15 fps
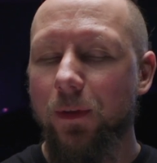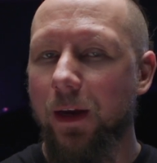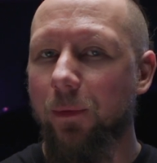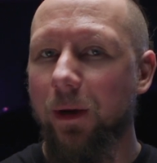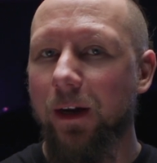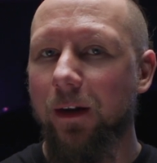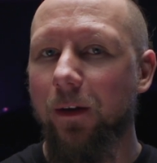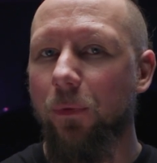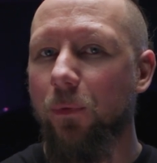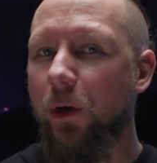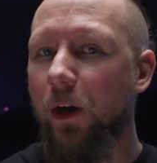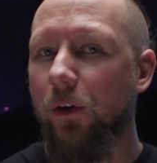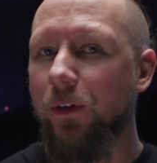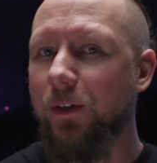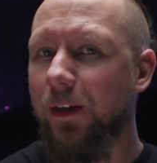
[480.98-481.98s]
they rated at
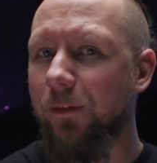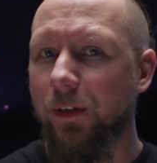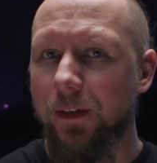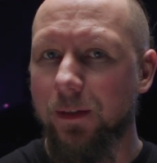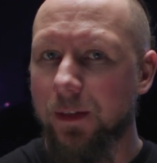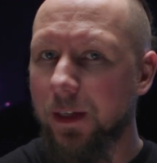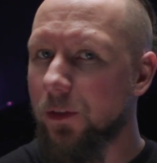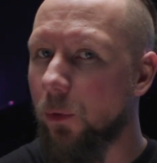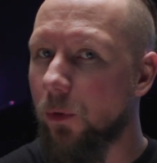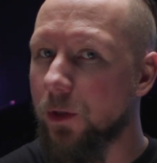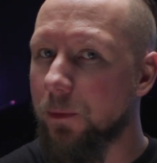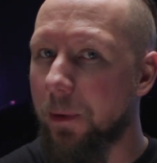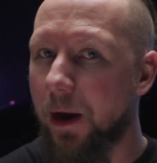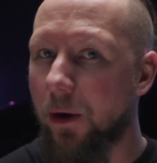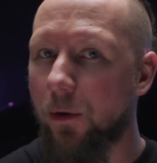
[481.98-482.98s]
376
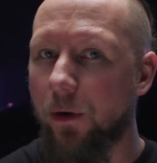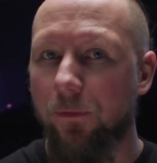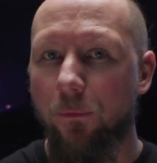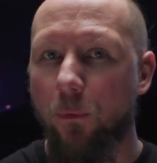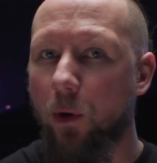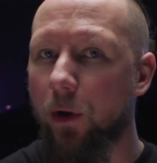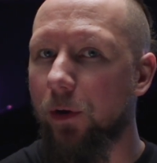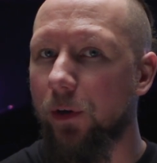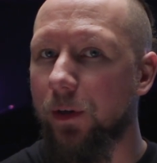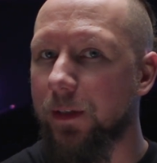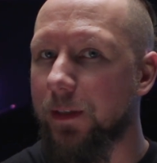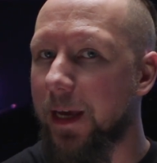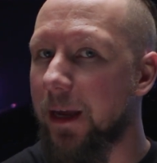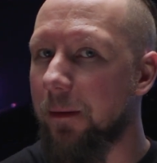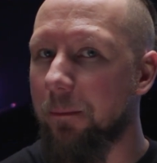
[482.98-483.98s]
horsepower and
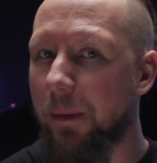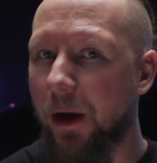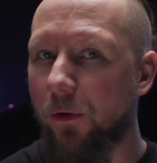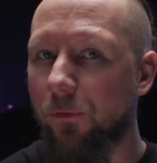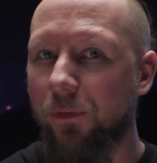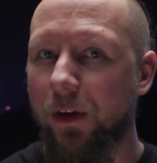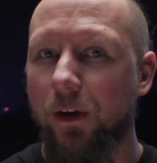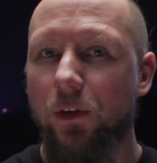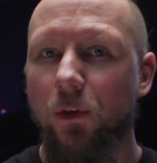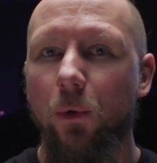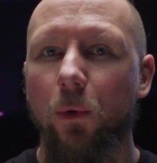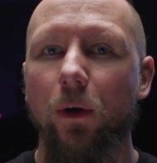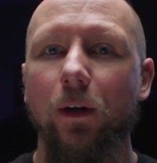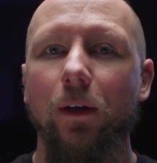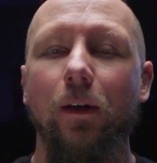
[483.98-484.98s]
410 pound-feet of
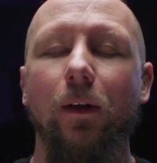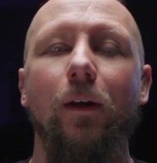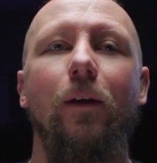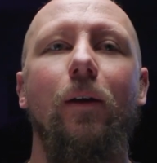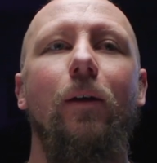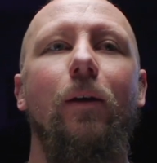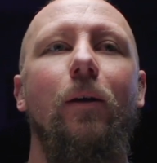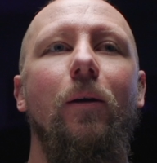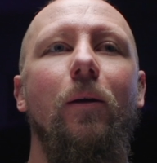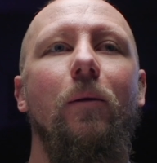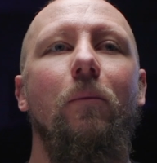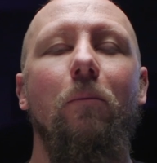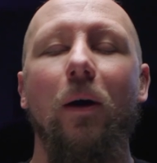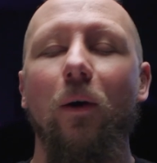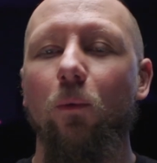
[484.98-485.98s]
torque,
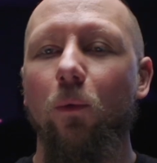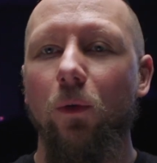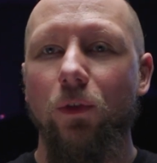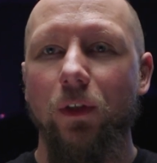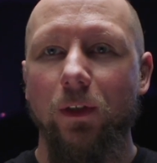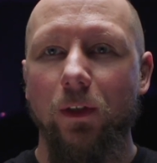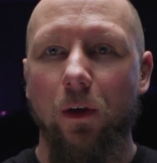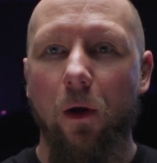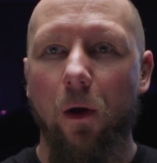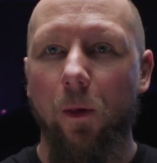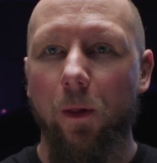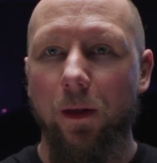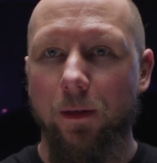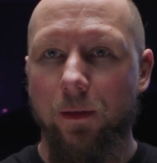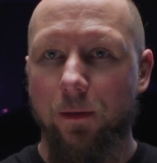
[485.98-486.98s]
but we'll just call
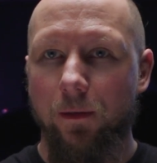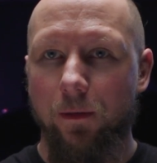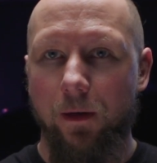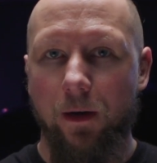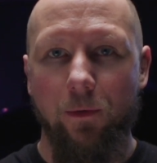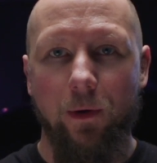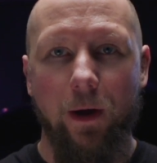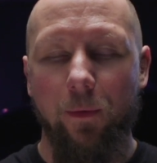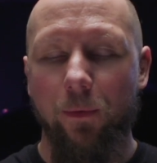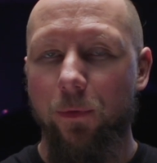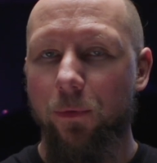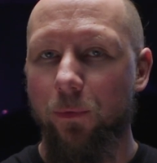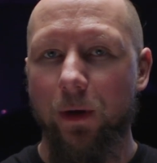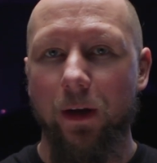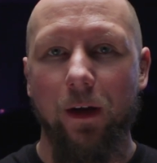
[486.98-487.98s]
it around
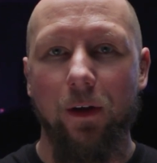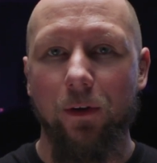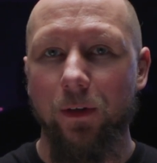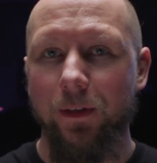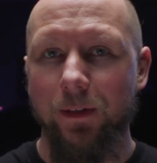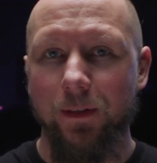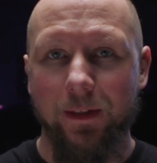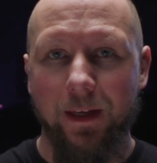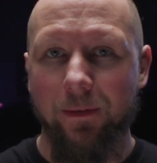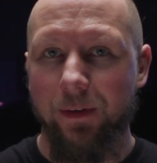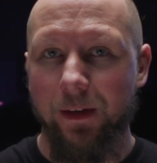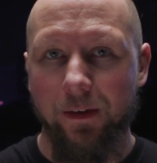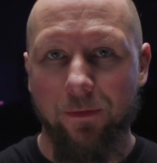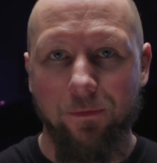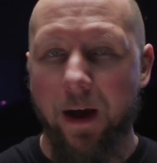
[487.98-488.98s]

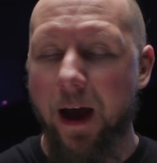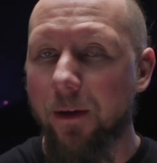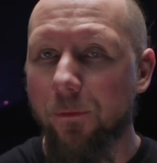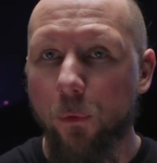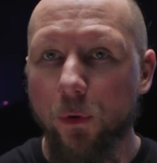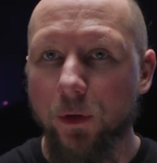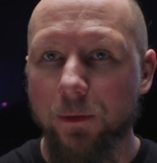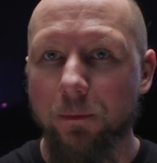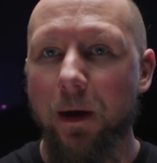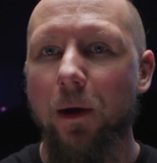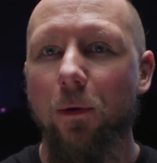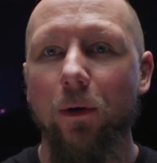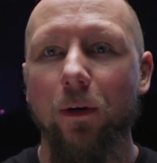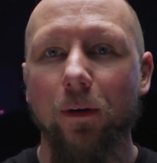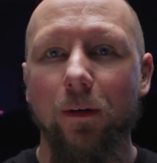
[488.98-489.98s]
375
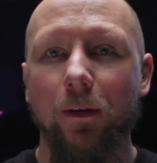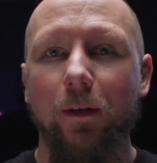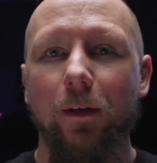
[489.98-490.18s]
horsepower